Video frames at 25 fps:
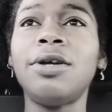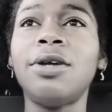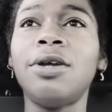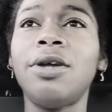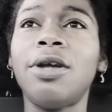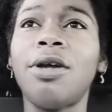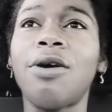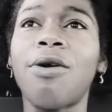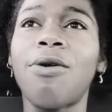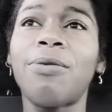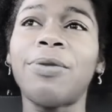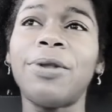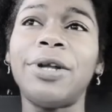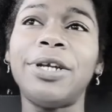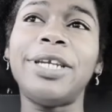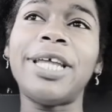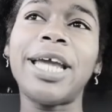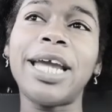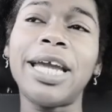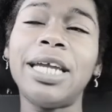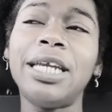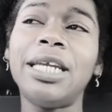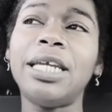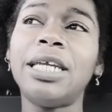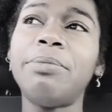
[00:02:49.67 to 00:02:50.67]
on the
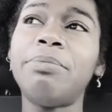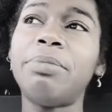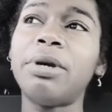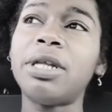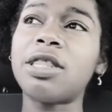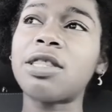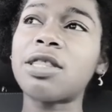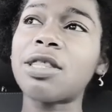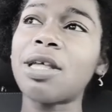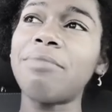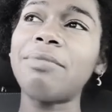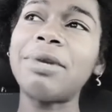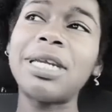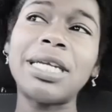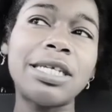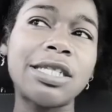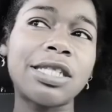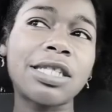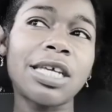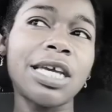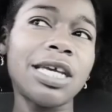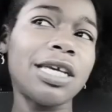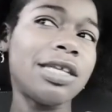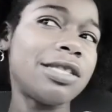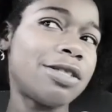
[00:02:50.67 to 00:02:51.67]
daily, but some of these
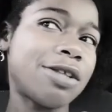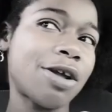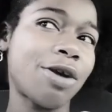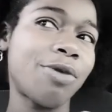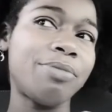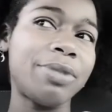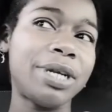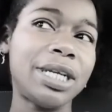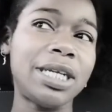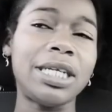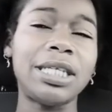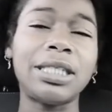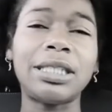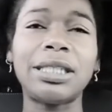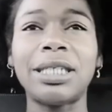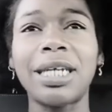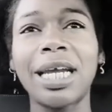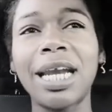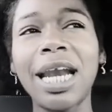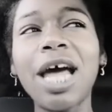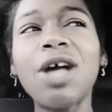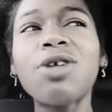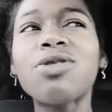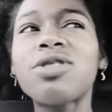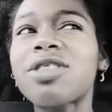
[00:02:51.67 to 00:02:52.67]
kids don't be listening. I
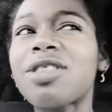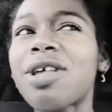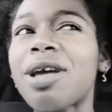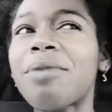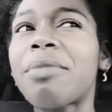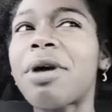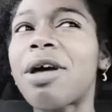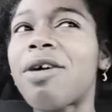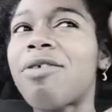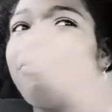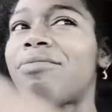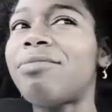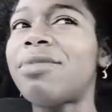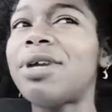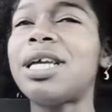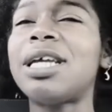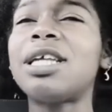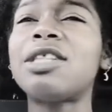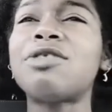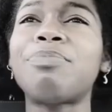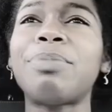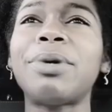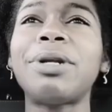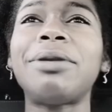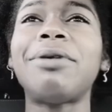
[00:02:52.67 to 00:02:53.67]
know some of them is,
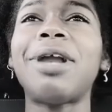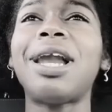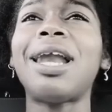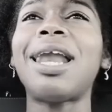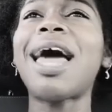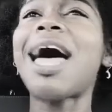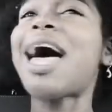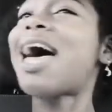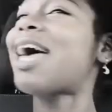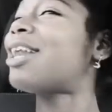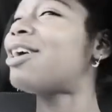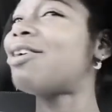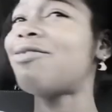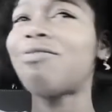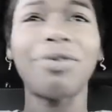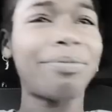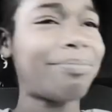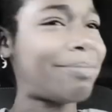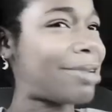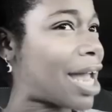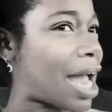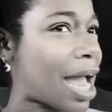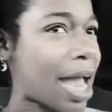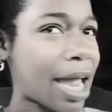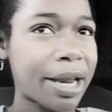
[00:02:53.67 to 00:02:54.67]
but a lot of them
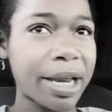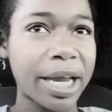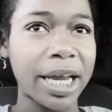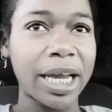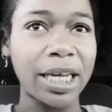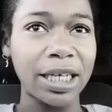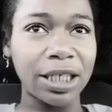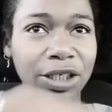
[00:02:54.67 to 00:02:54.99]
not, and it's